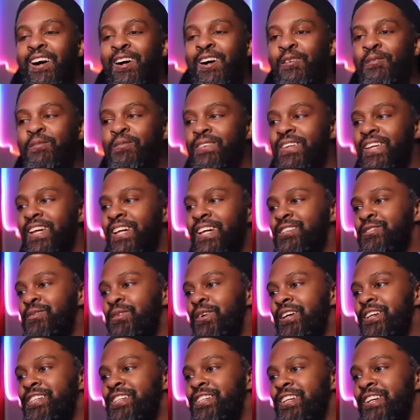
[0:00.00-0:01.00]
Yes,
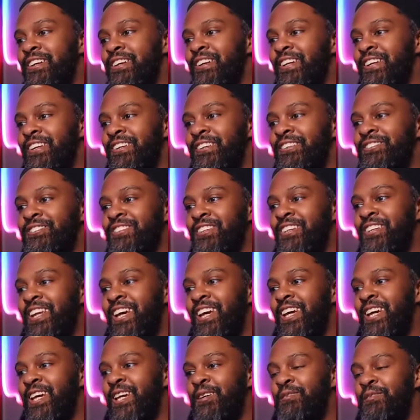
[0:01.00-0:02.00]
we're sharing
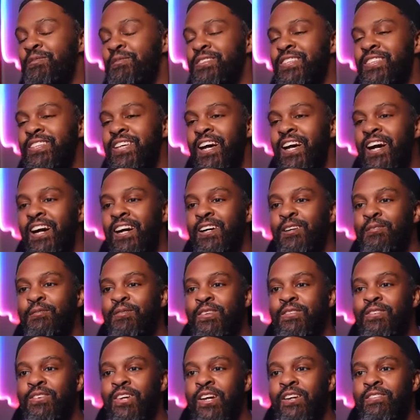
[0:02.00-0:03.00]
usernames.
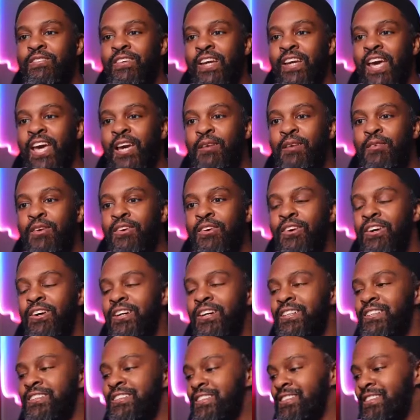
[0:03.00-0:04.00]
If you ever came
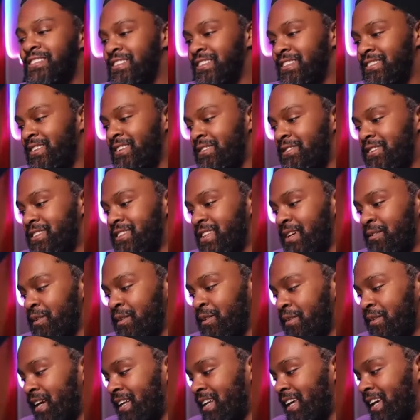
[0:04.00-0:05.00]
across, what were some of
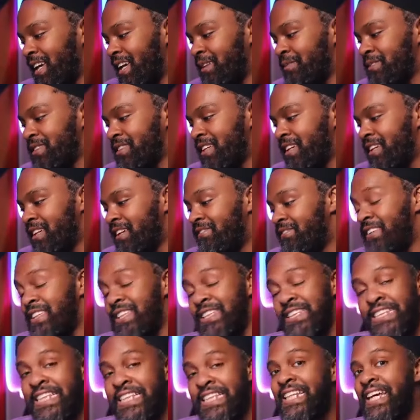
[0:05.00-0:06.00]
my names?
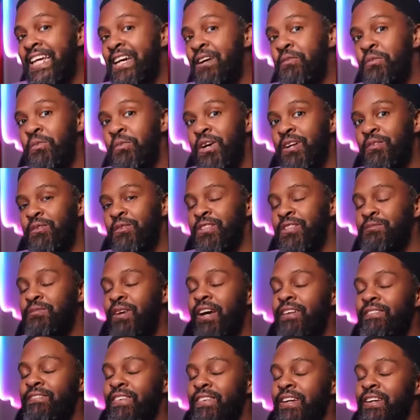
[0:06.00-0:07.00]
VCNet1 was
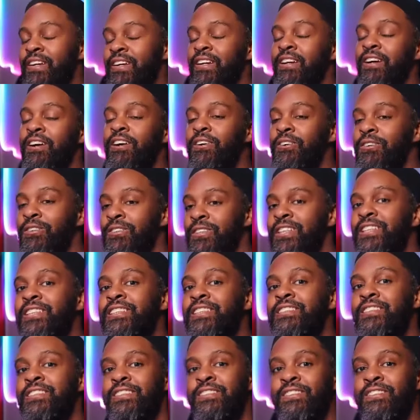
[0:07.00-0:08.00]
my very
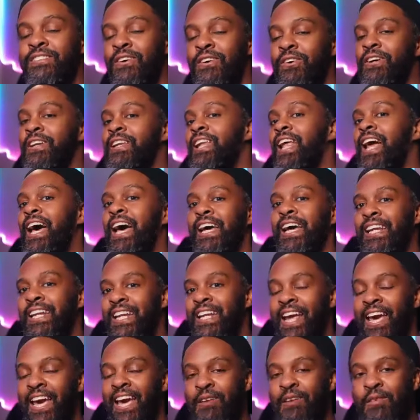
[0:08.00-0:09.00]
oldest online
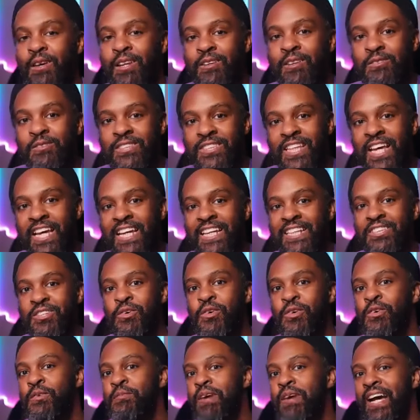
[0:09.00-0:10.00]
name, and it was like
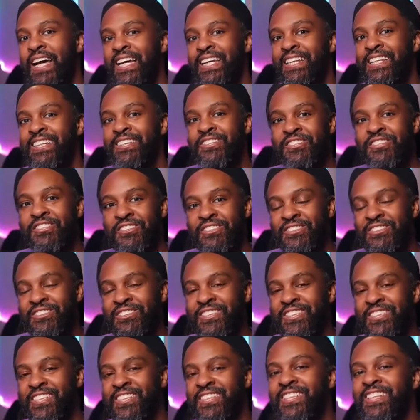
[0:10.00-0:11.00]
two of my
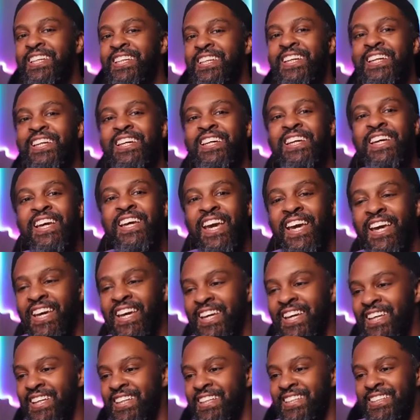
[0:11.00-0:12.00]
initials,
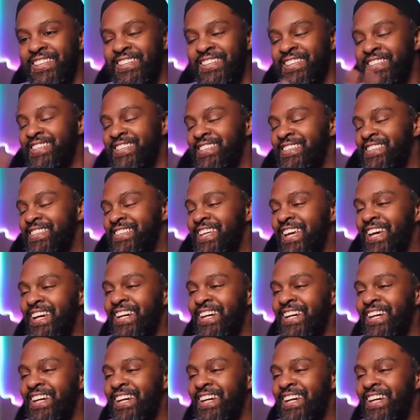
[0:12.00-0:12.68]
and just yeah,